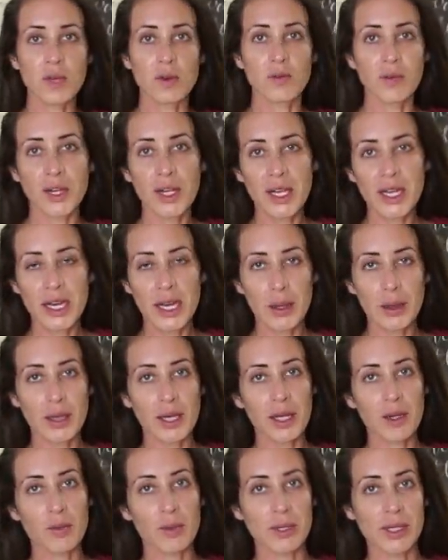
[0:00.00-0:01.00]
really, I
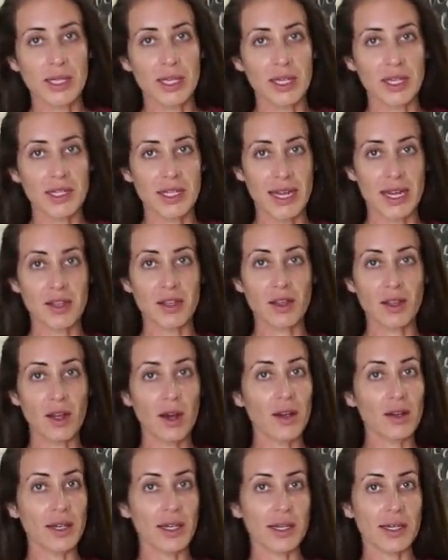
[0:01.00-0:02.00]
think what's gonna take the
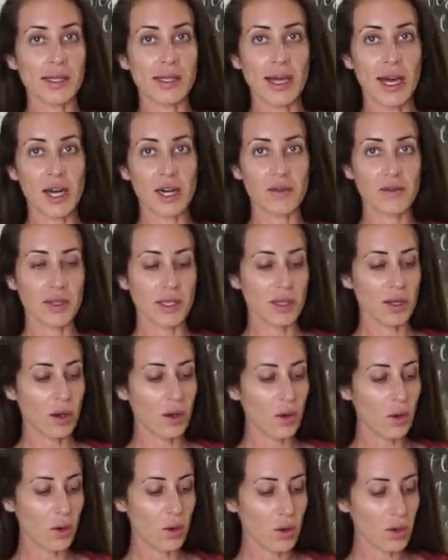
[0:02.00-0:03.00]
longest out of this
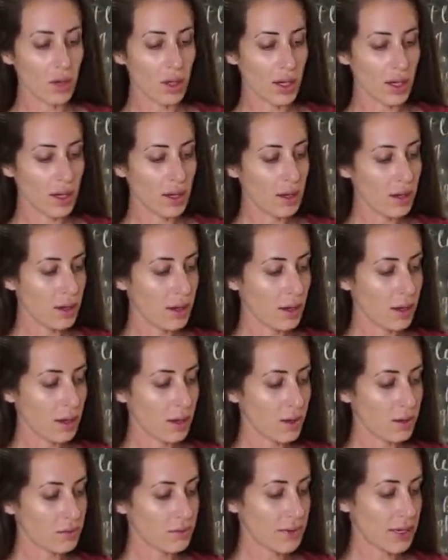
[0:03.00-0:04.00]
whole
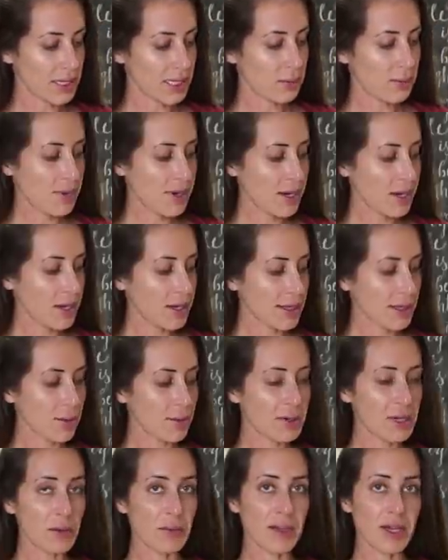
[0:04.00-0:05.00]
recipe is
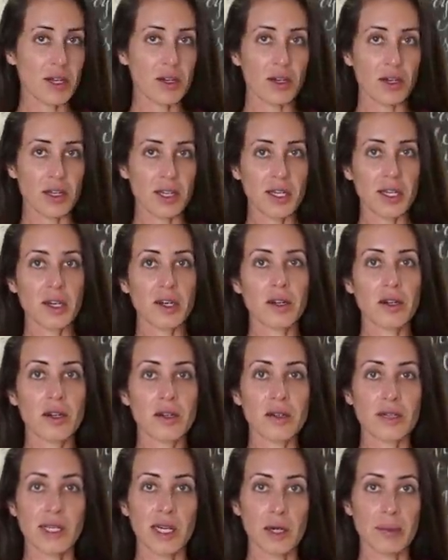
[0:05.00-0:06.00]
going to be cooking
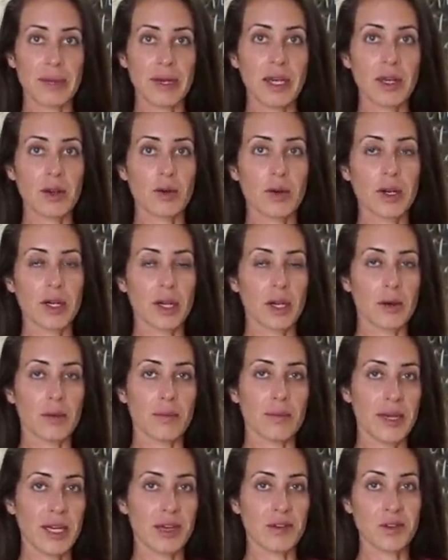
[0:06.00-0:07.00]
your deer meat or your
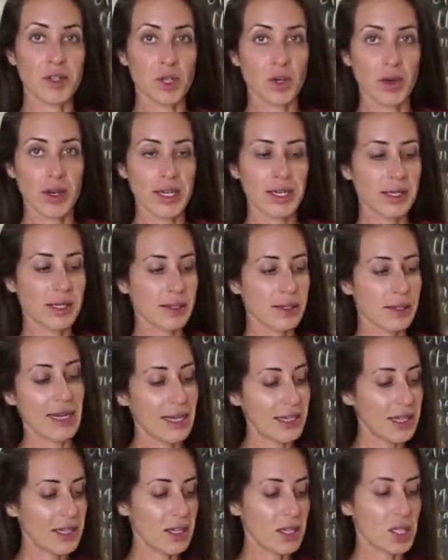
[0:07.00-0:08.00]
meat of choice,
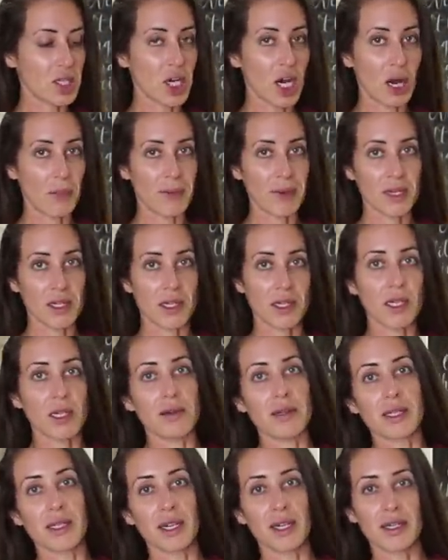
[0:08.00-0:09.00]
and then the chopping too
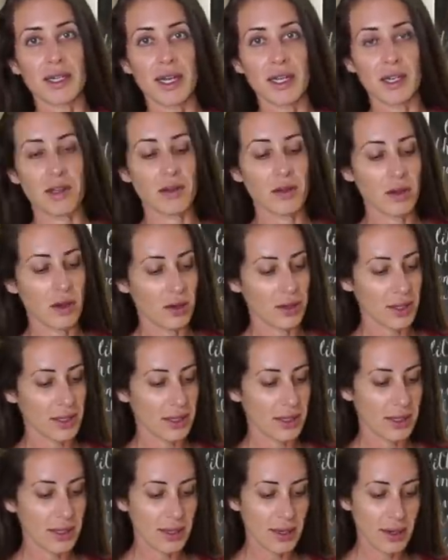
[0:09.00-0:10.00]
is gonna take you the
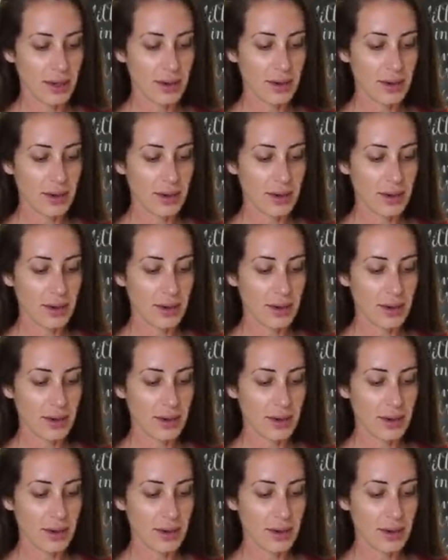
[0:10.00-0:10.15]
longest